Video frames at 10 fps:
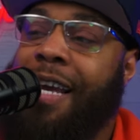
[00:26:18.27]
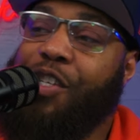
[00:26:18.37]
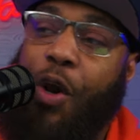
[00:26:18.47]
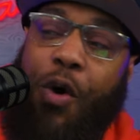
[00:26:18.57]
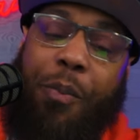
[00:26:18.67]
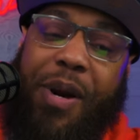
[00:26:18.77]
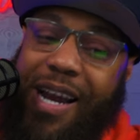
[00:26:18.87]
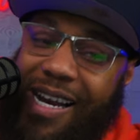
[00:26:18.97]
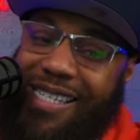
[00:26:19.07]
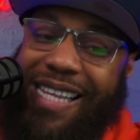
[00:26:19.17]
So
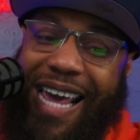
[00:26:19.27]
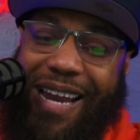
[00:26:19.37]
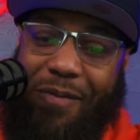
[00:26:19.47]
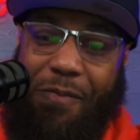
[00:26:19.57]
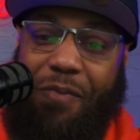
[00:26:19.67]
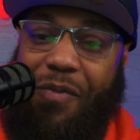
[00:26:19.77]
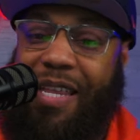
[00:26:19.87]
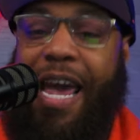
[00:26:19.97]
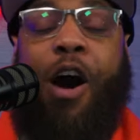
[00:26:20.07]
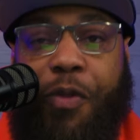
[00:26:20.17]
because of that,
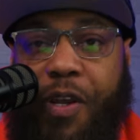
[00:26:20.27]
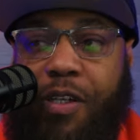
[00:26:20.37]
the health